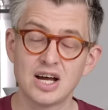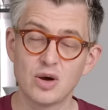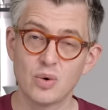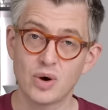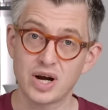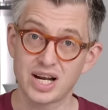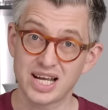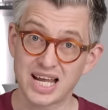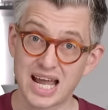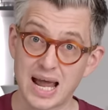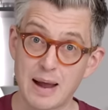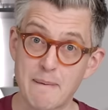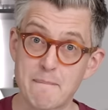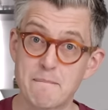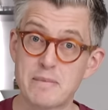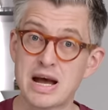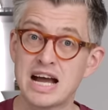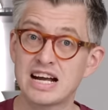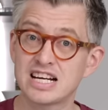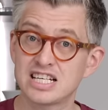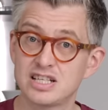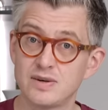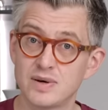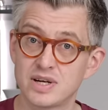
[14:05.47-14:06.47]
when I came
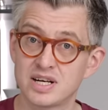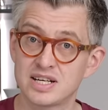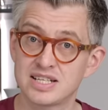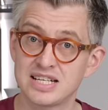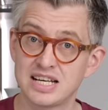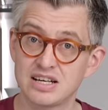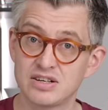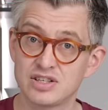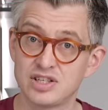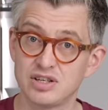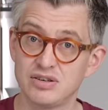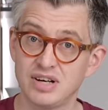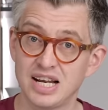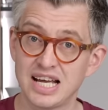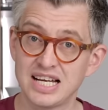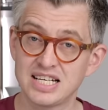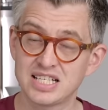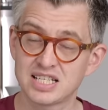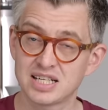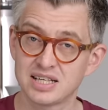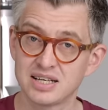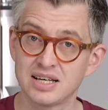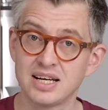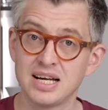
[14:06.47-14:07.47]
back to it a day or two
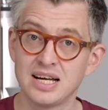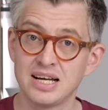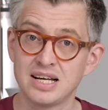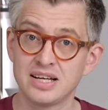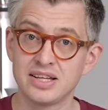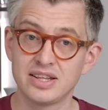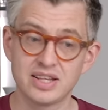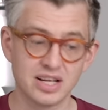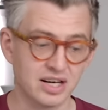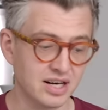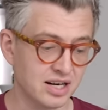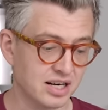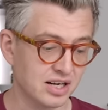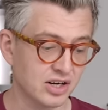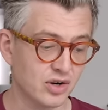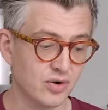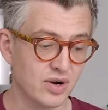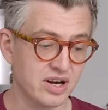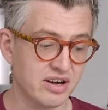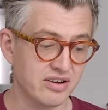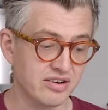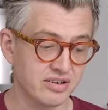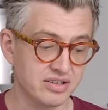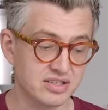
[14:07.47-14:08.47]
later, the little
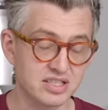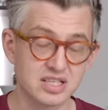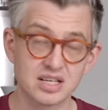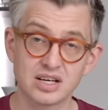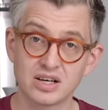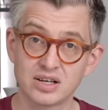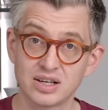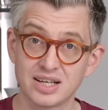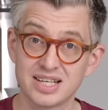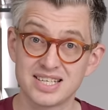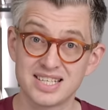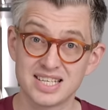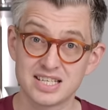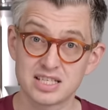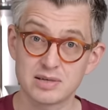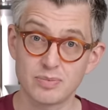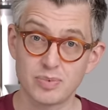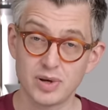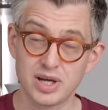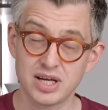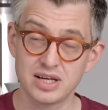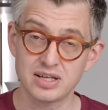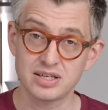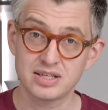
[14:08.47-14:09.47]
green circle had
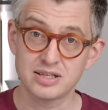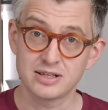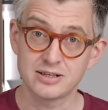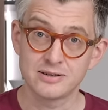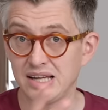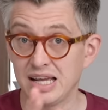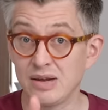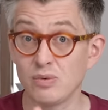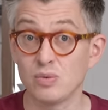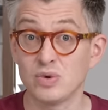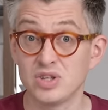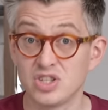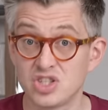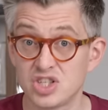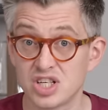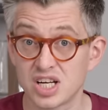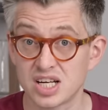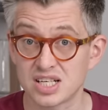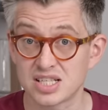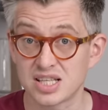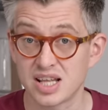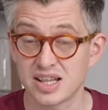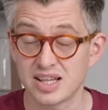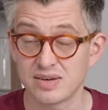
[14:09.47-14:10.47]
disappeared. It was
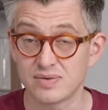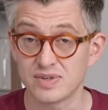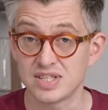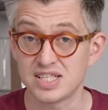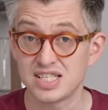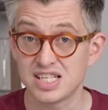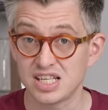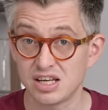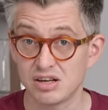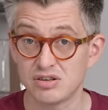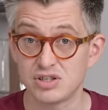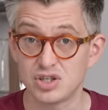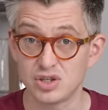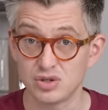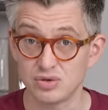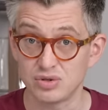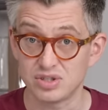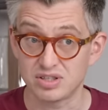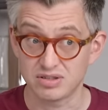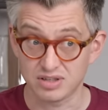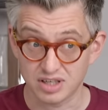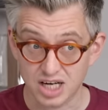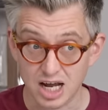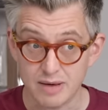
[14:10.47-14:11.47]
just that there was
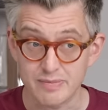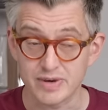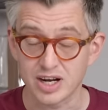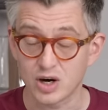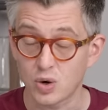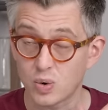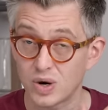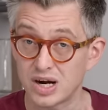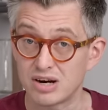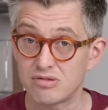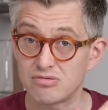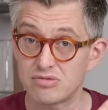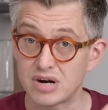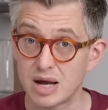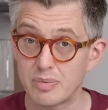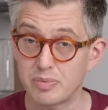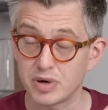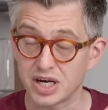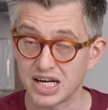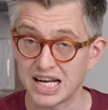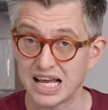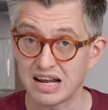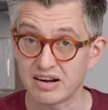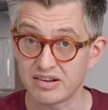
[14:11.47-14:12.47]
CO2 coming quite
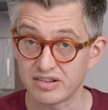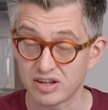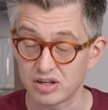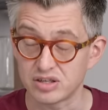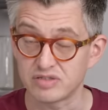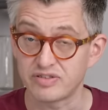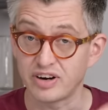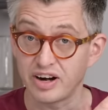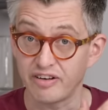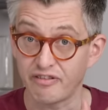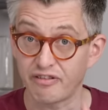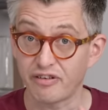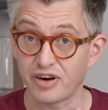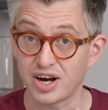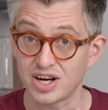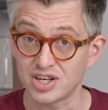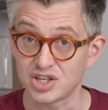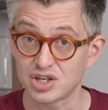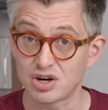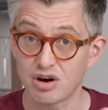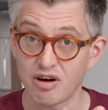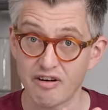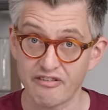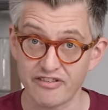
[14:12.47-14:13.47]
rapidly out of those very
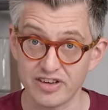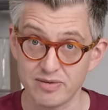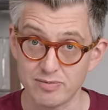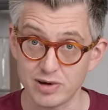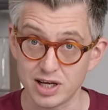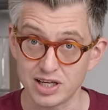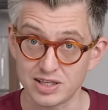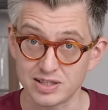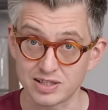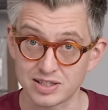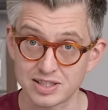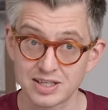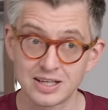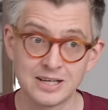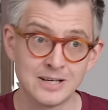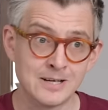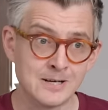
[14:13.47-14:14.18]
fresh coffee beans